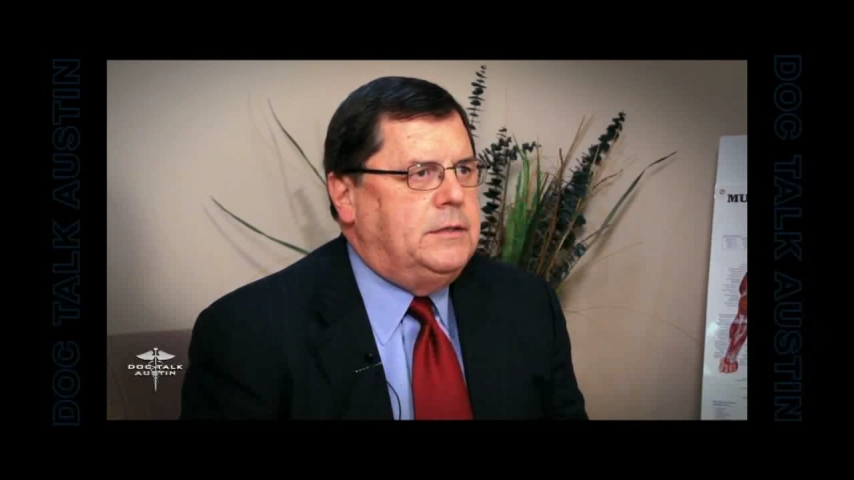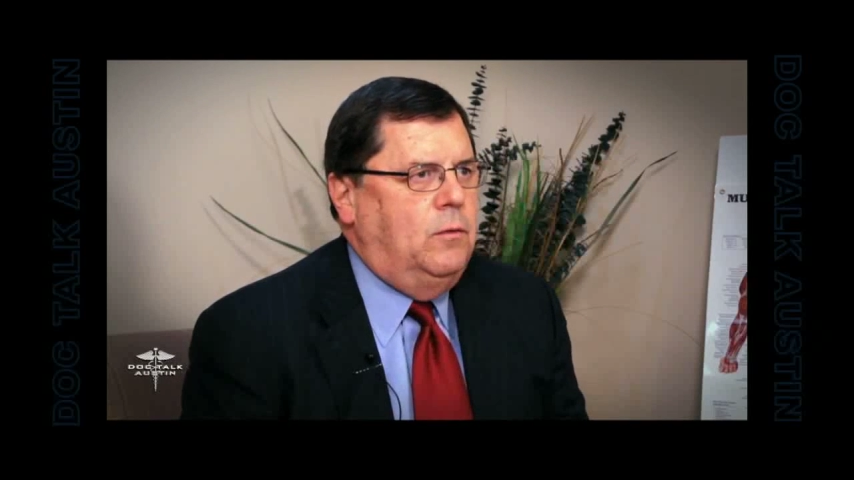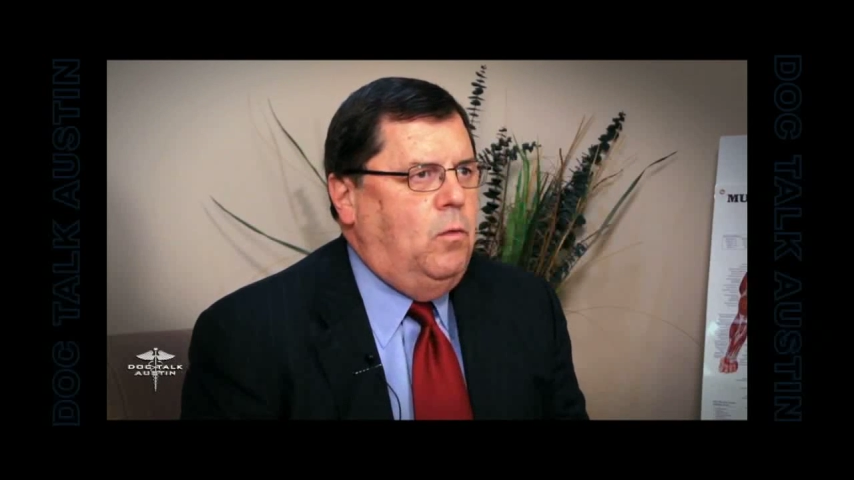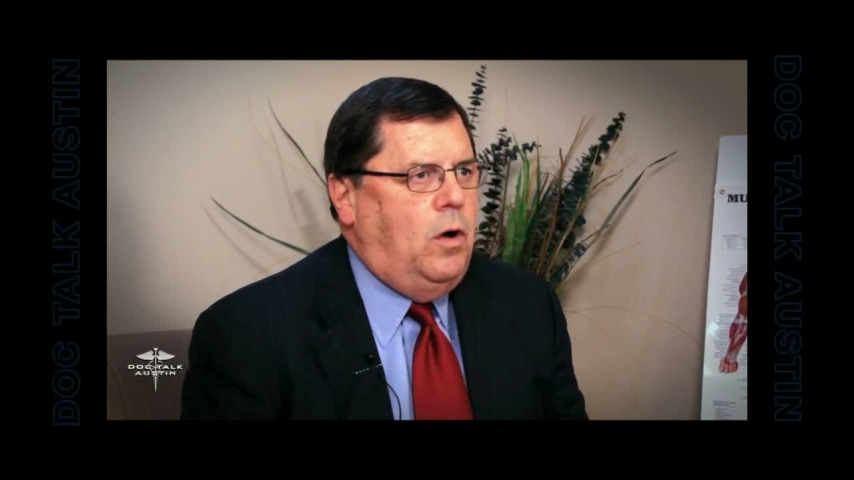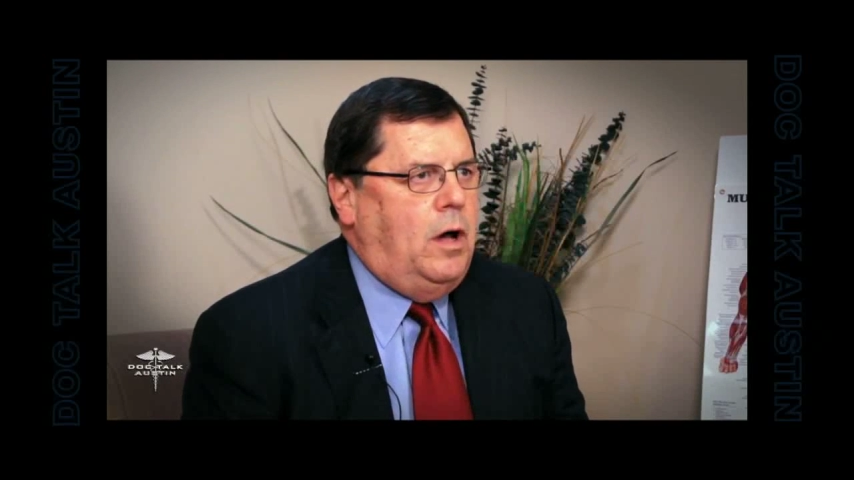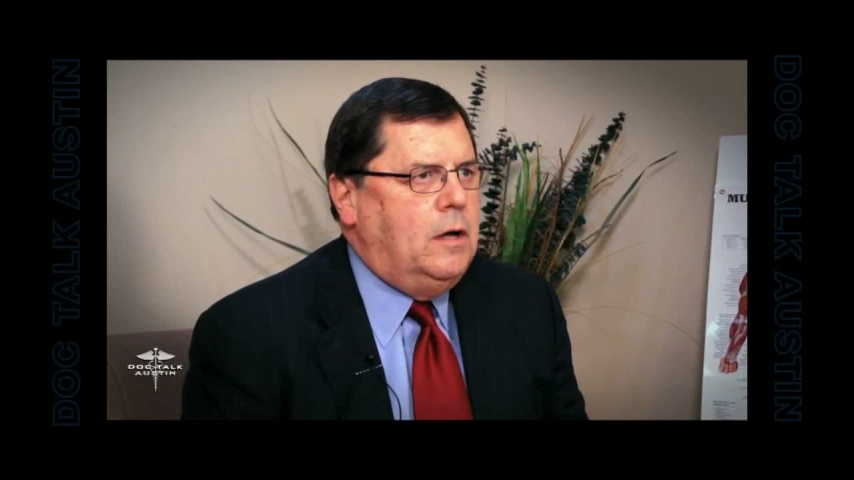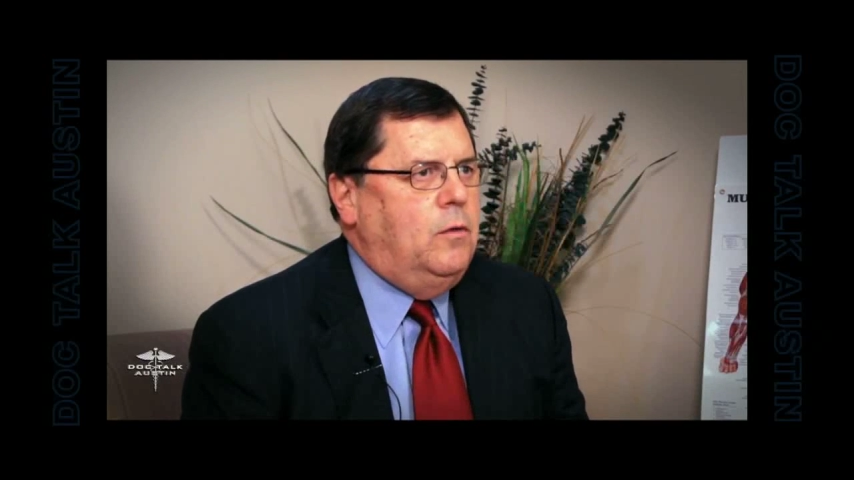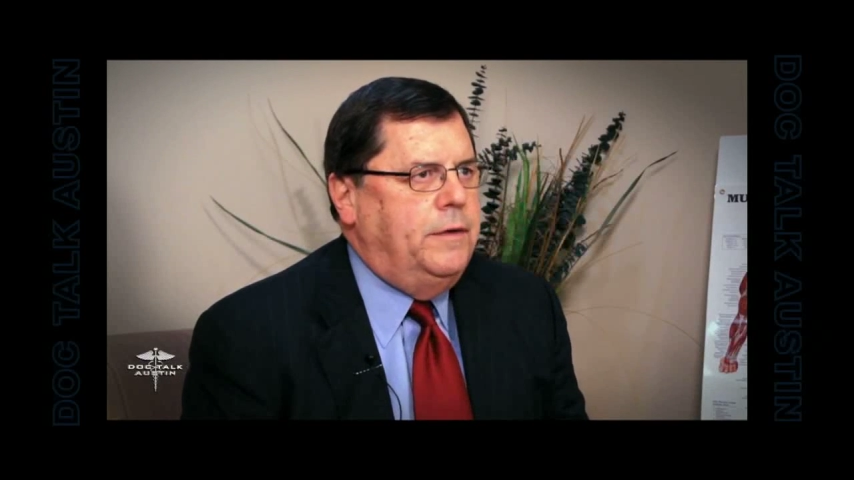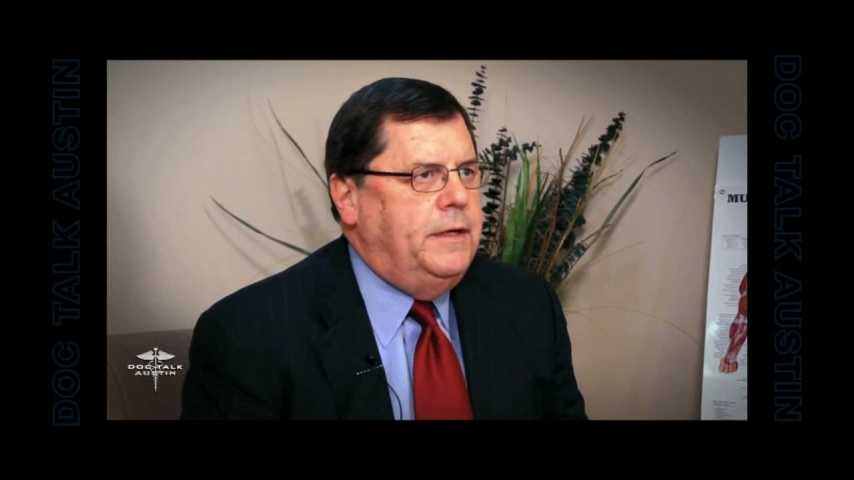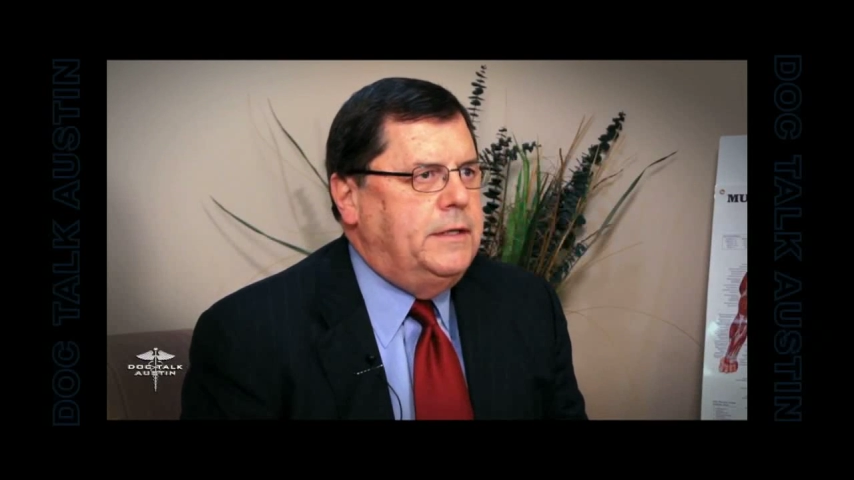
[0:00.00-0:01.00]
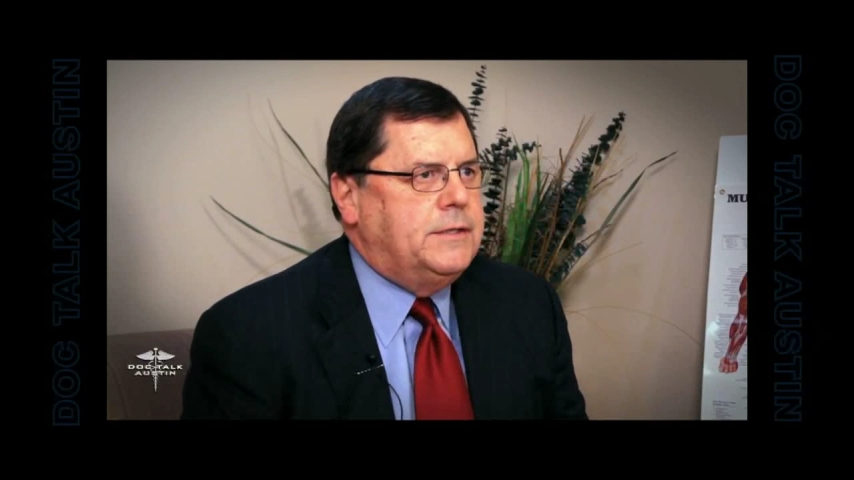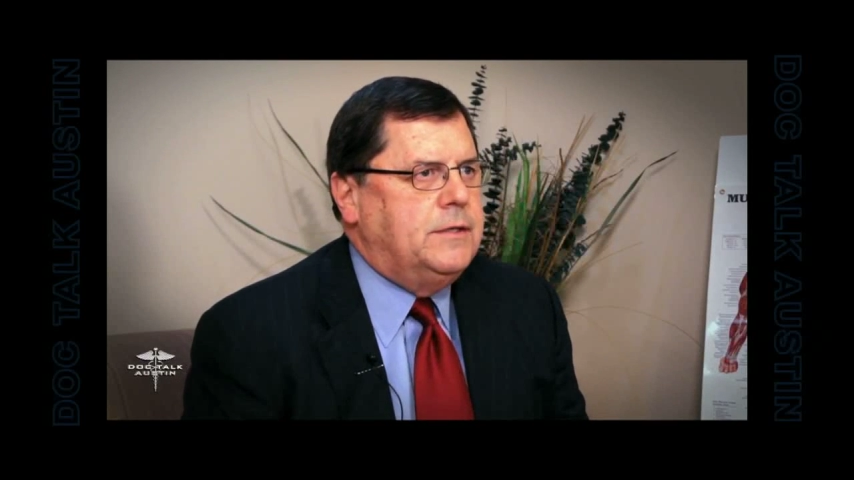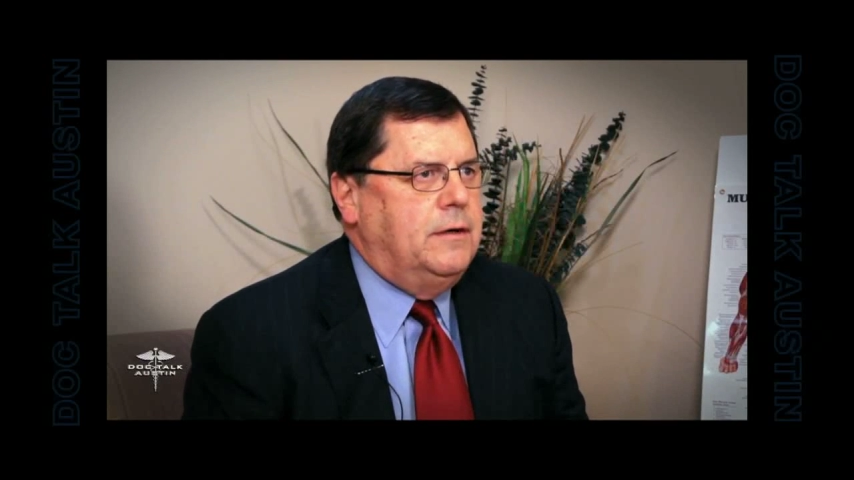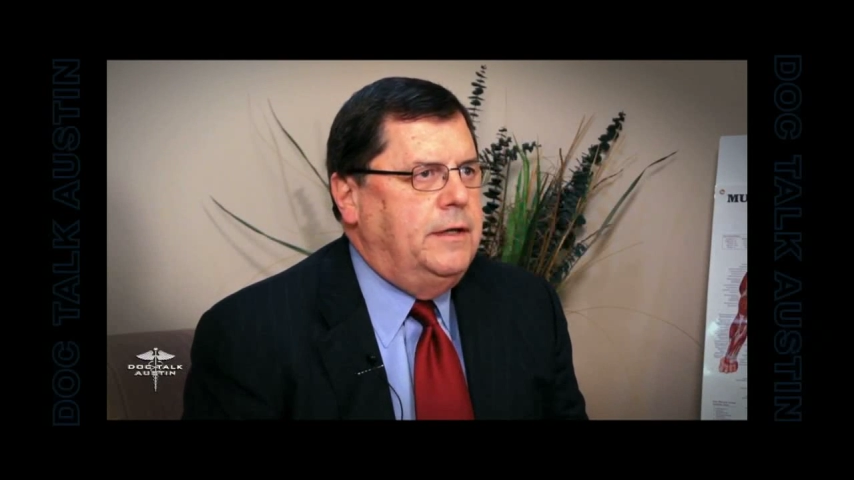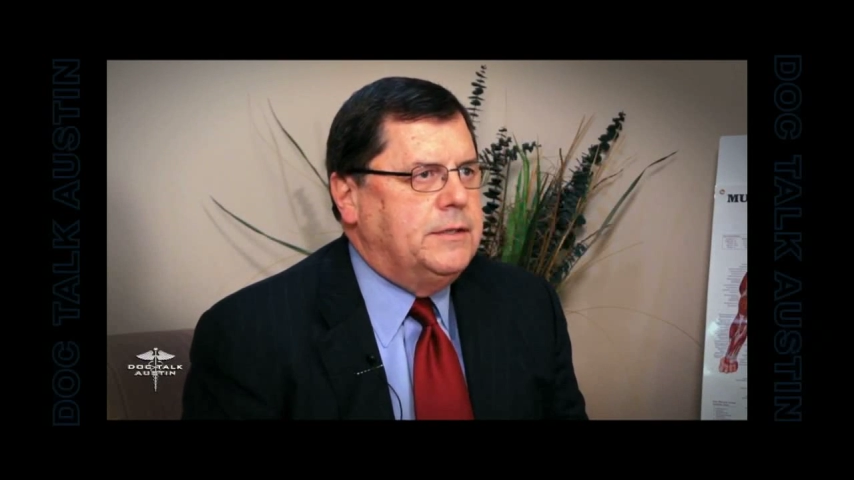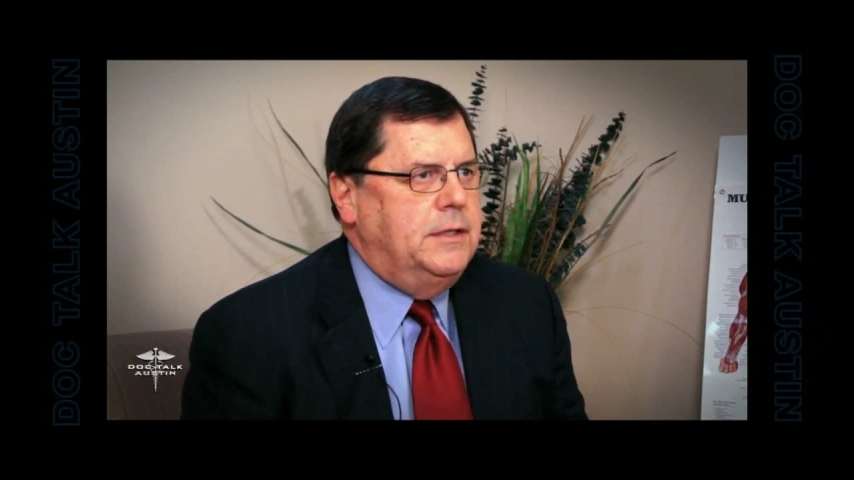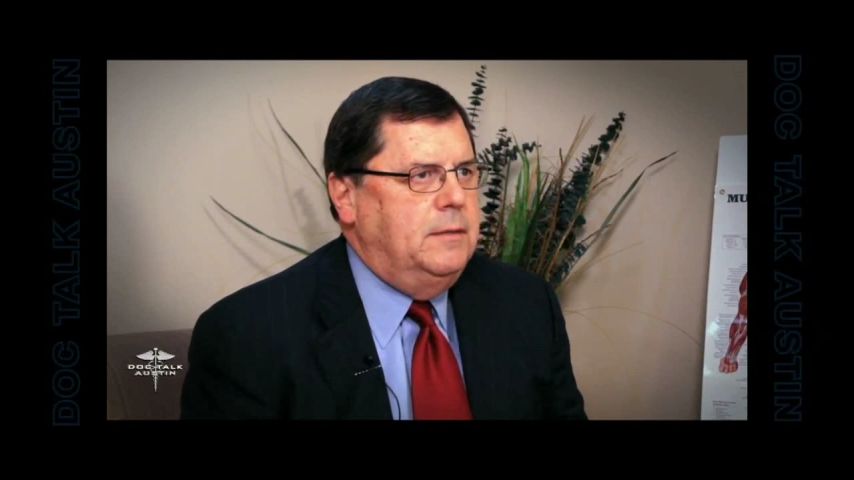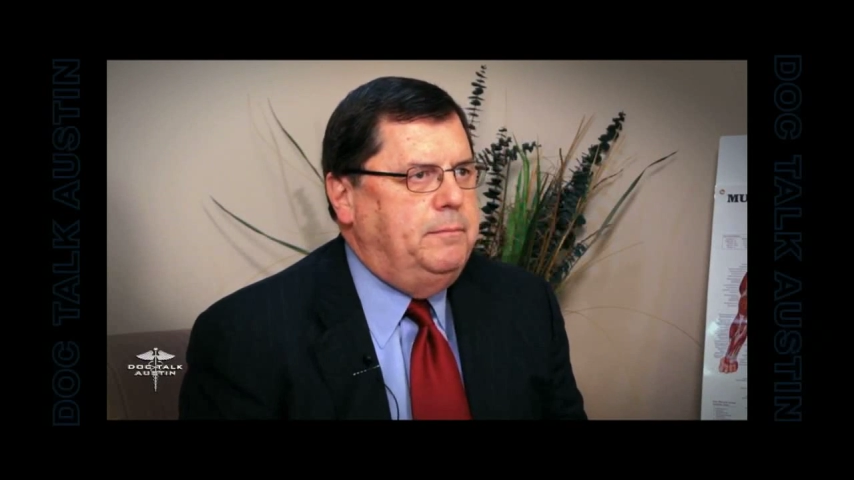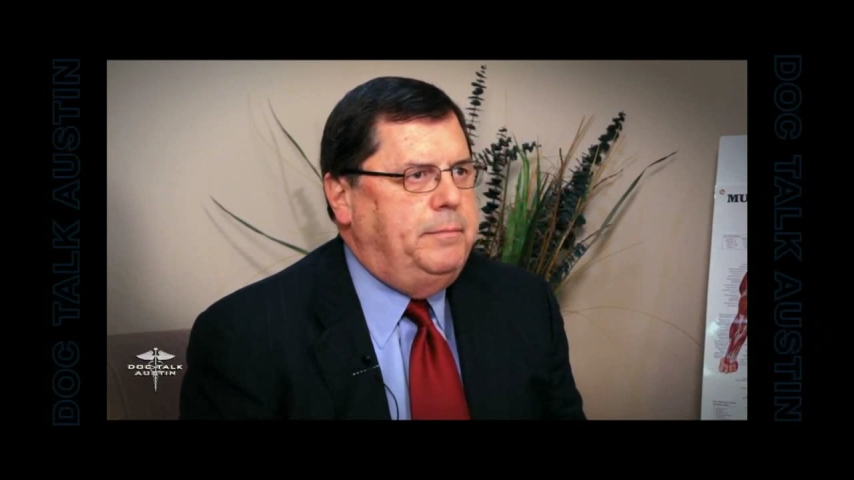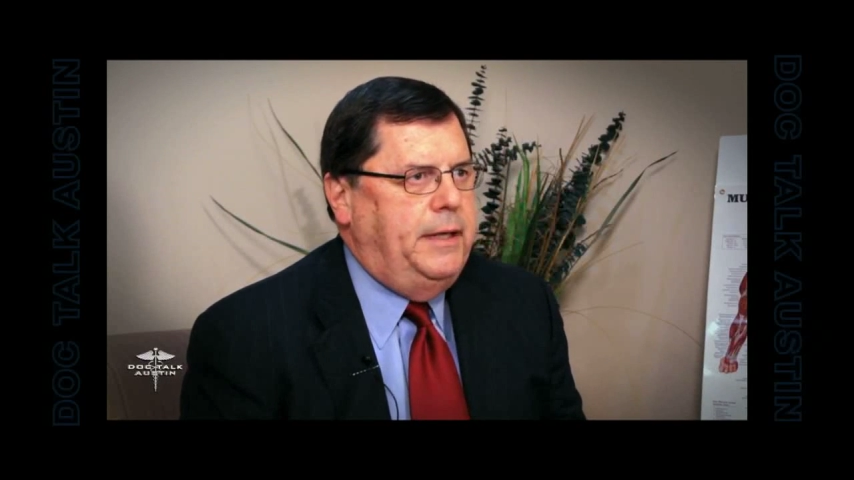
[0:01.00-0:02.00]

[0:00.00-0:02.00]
to walk with any serious hip